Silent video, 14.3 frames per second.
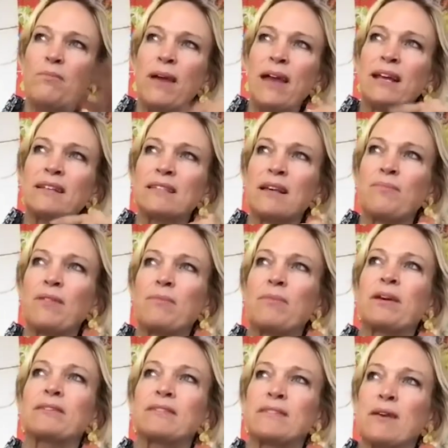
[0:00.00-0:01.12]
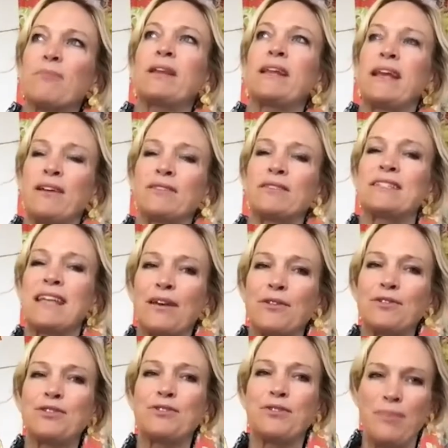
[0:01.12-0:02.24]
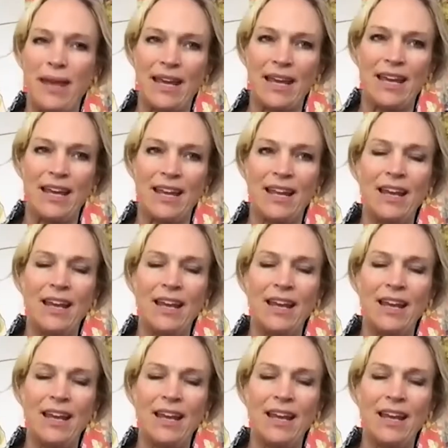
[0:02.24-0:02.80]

make something because somebody else tells you to make it.